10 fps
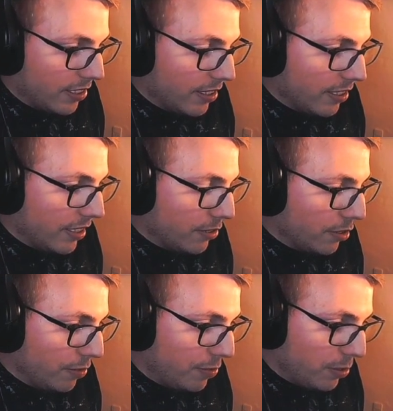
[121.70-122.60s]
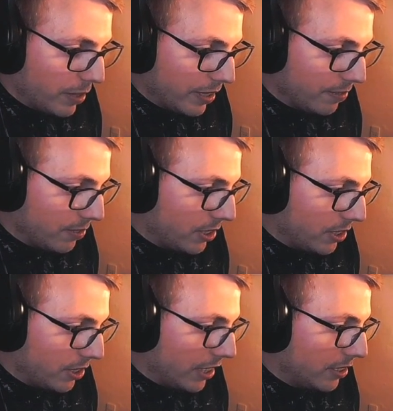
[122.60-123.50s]
I don't know if you want to
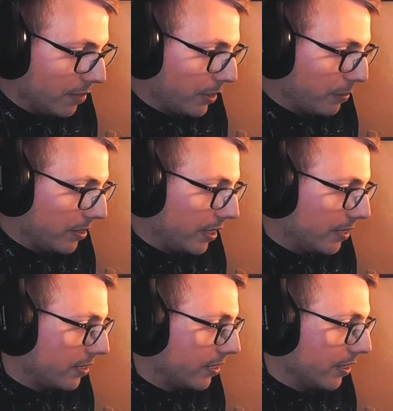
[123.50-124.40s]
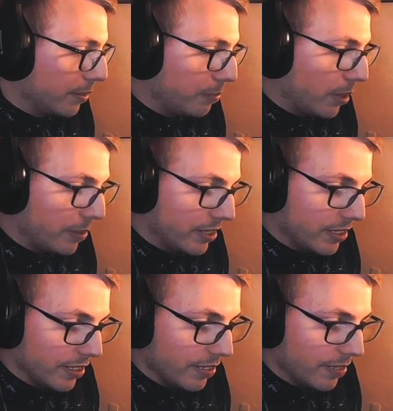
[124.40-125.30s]
say something about that, Puppet.